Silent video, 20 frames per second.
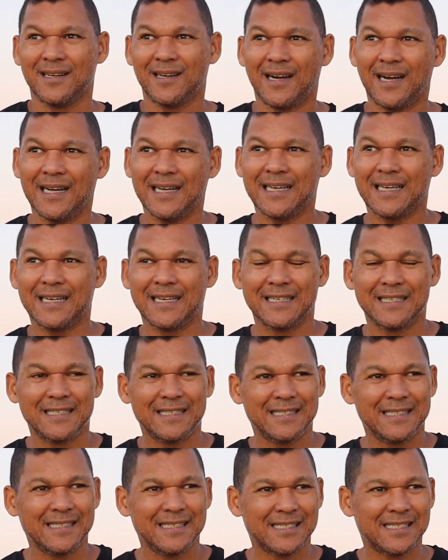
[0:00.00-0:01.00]
Like,
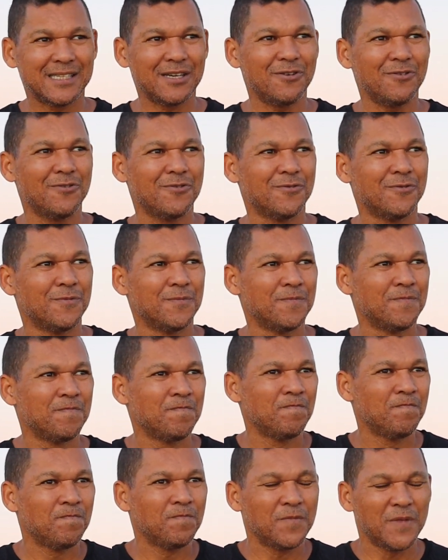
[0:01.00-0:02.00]
so
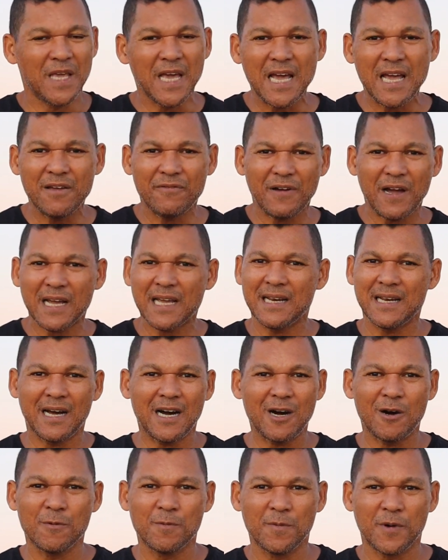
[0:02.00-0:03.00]
yeah, if I can
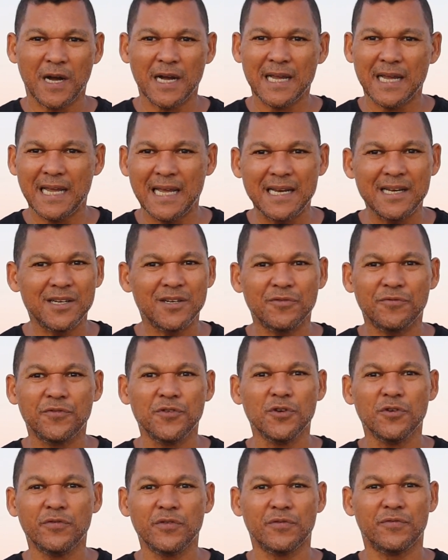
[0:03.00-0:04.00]
help, I'll edit a
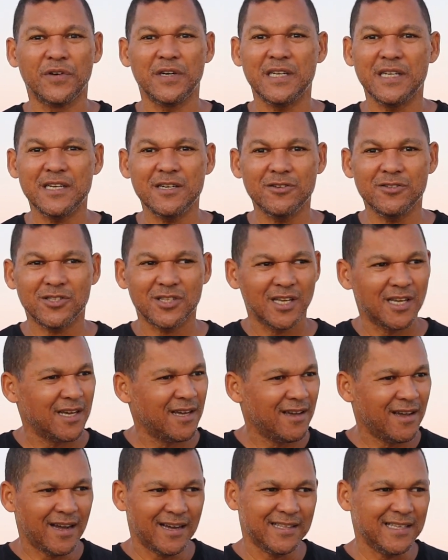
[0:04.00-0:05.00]
few of your videos
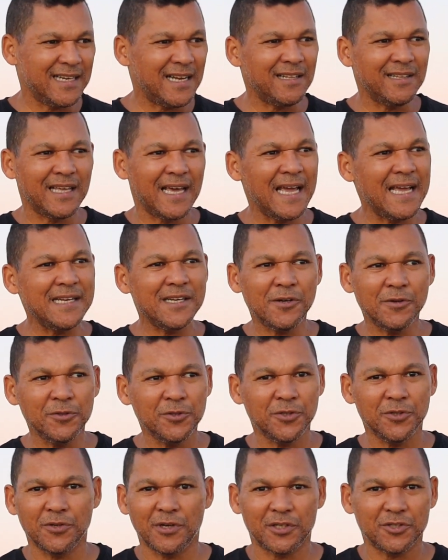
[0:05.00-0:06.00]
and then I'll
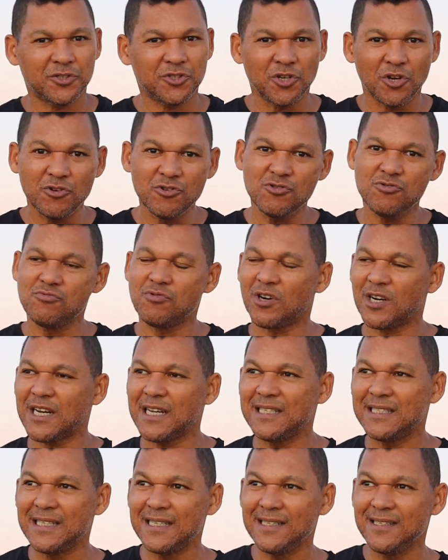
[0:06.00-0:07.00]
handhold you, I'll show you what
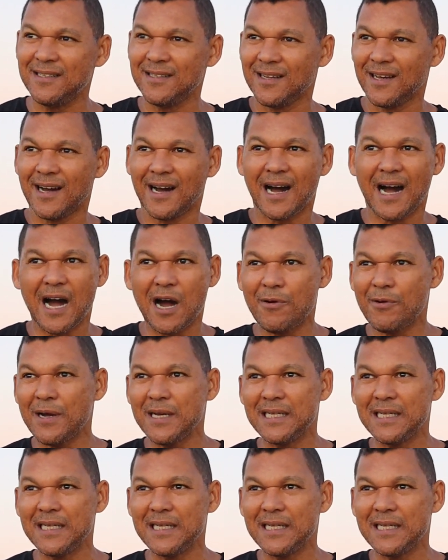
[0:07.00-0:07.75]
I did, how